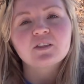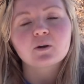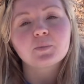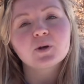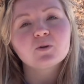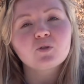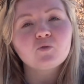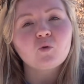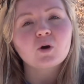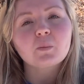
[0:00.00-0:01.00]
that appear in the
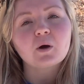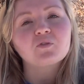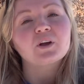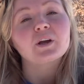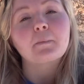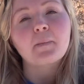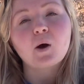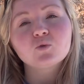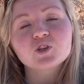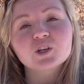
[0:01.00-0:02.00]
form of like a
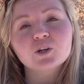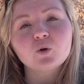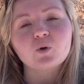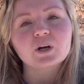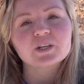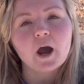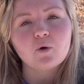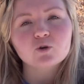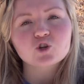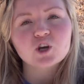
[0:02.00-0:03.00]
mountain or a
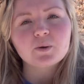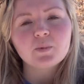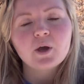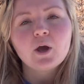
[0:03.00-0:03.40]
tower shape